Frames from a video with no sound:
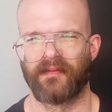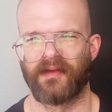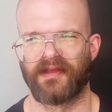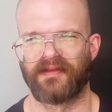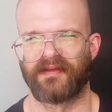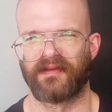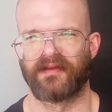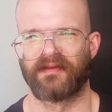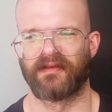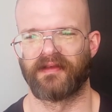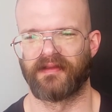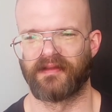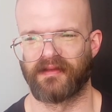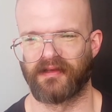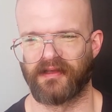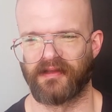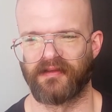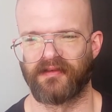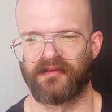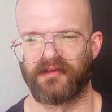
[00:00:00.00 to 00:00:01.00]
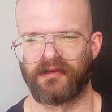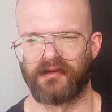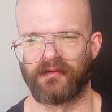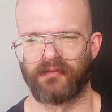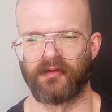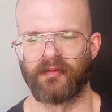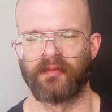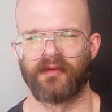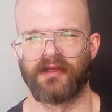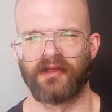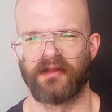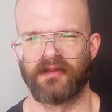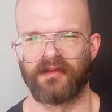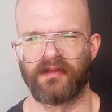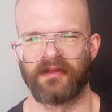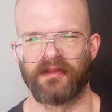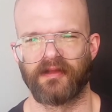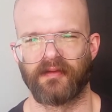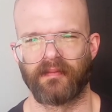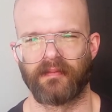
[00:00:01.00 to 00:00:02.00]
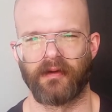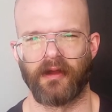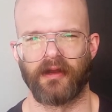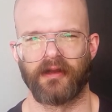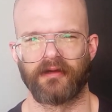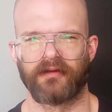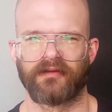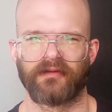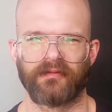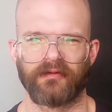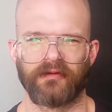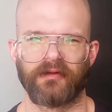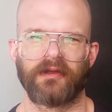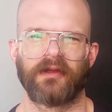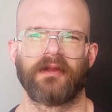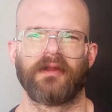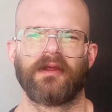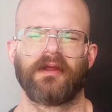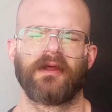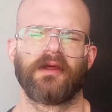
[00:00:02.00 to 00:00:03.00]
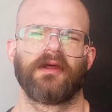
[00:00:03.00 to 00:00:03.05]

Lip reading: Basically, the concern would be that the product would